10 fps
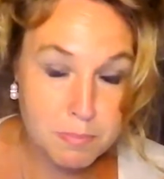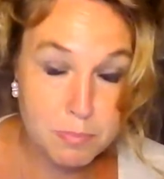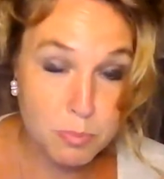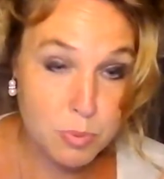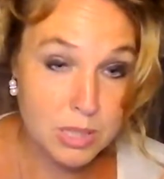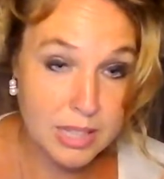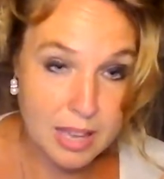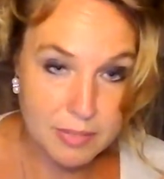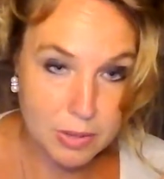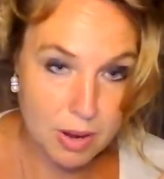really
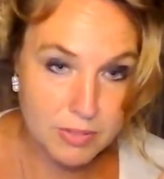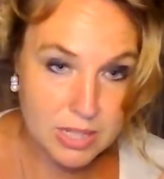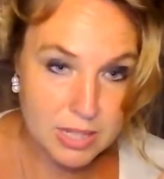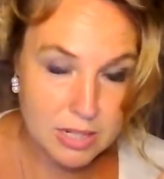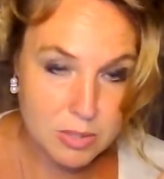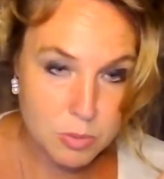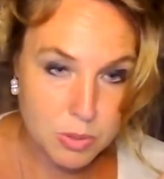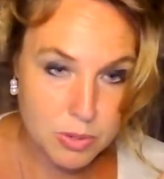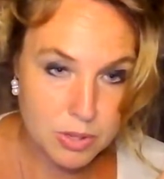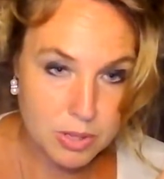haven't gravitated
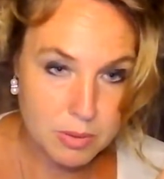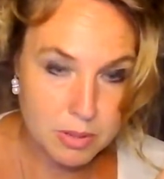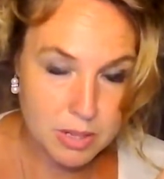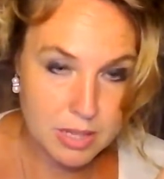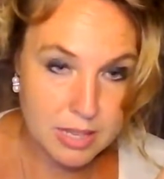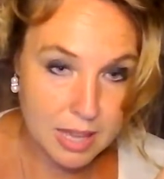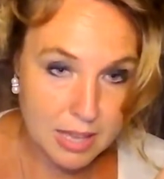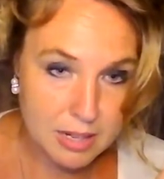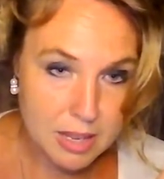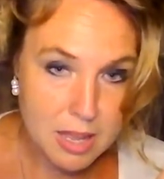toward her
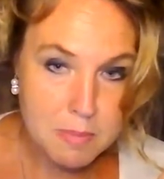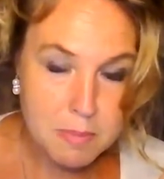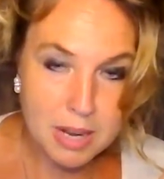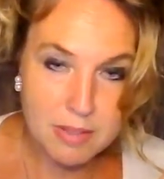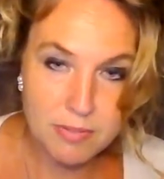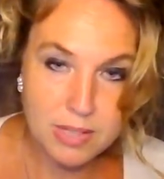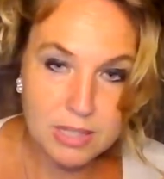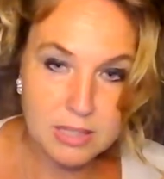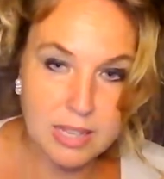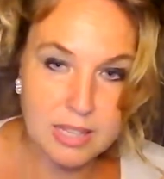yet. But I
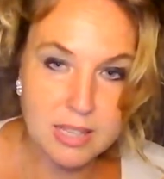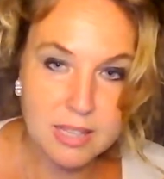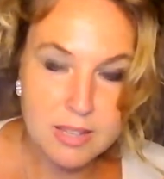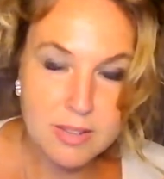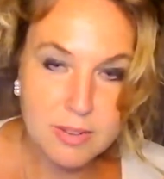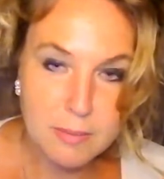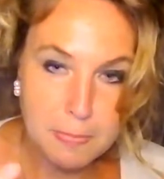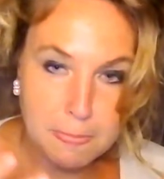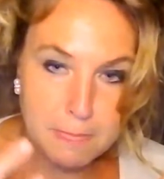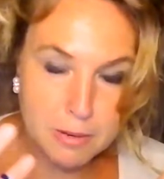feel like
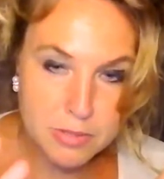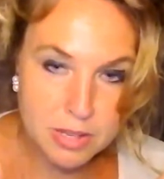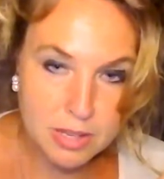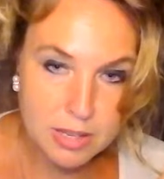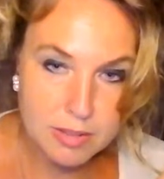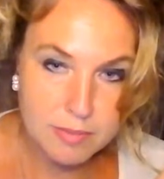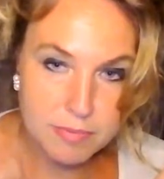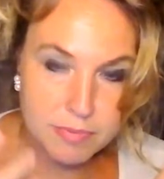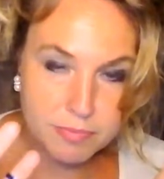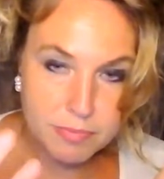there's
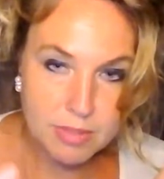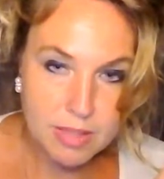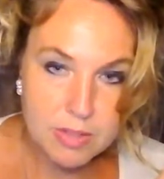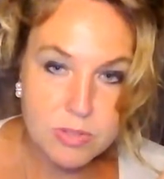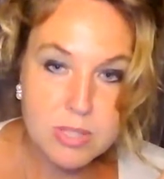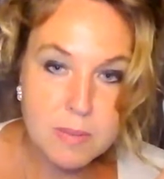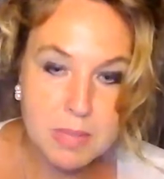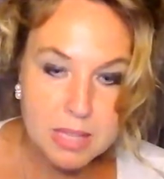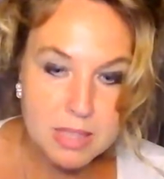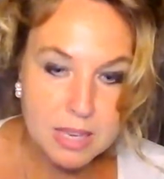
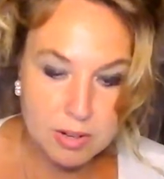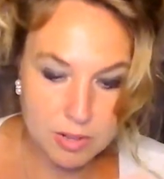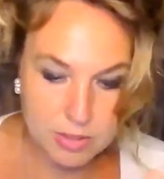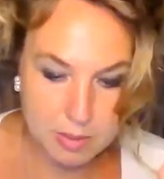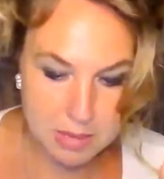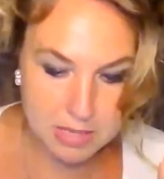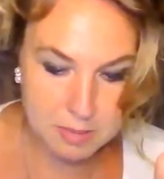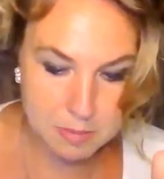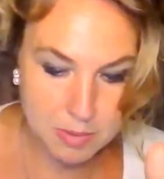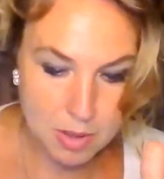something there that makes
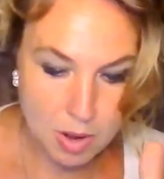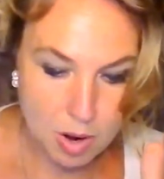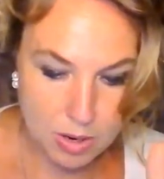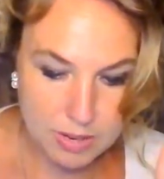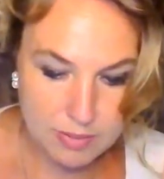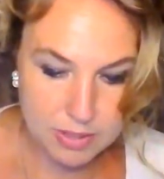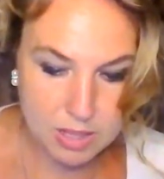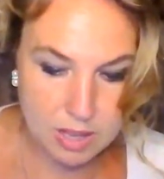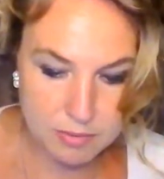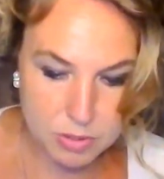him already feel
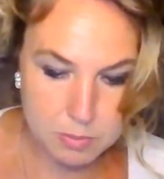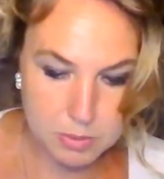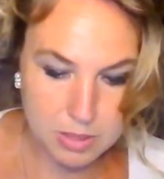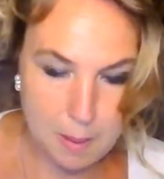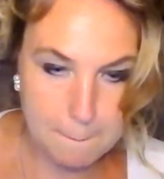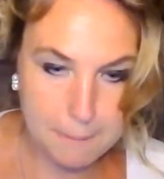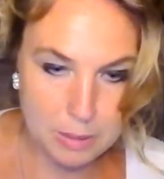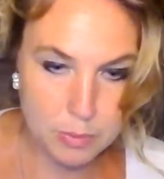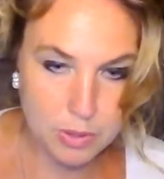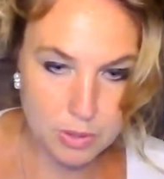comfortable
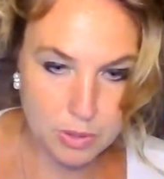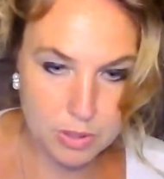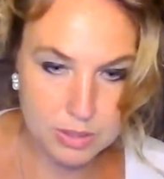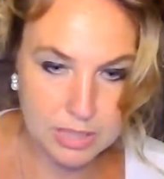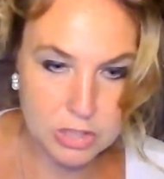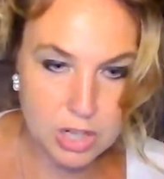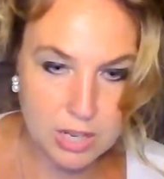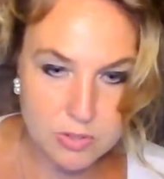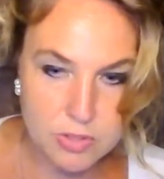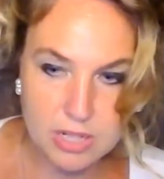about her. Like she
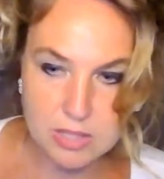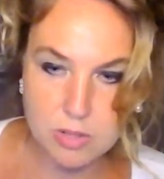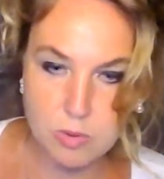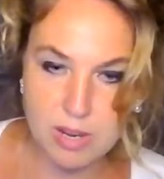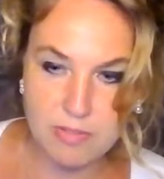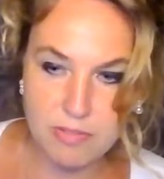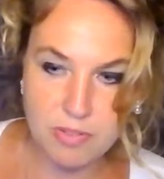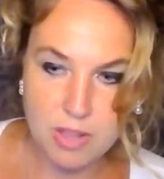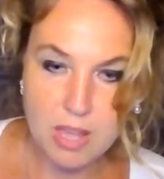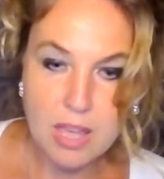understands grief.
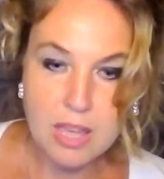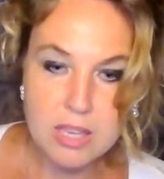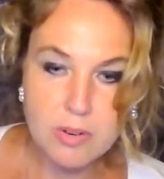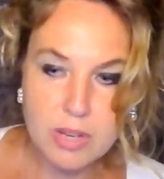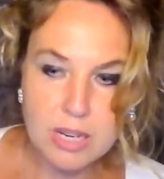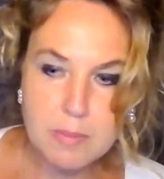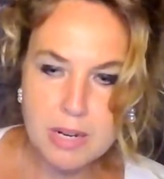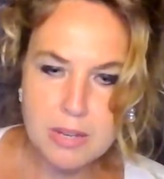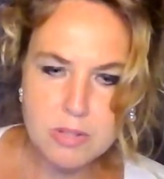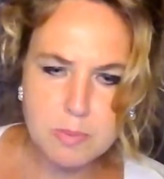
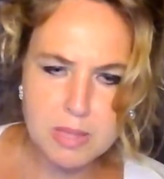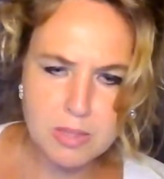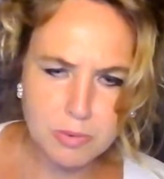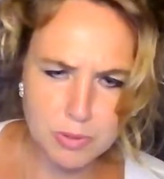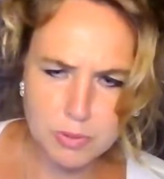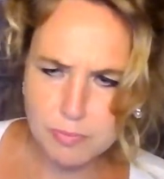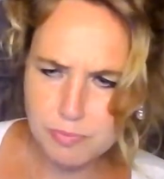Anybody who's been through